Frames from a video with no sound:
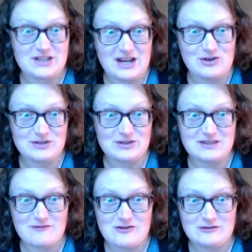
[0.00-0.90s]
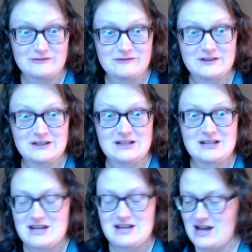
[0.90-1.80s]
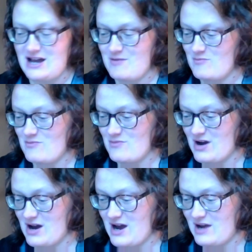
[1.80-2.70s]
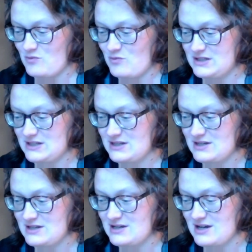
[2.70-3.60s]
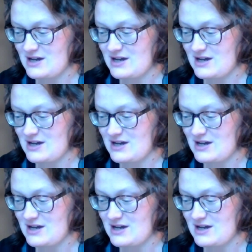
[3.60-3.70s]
stakeholders involved. I wonder,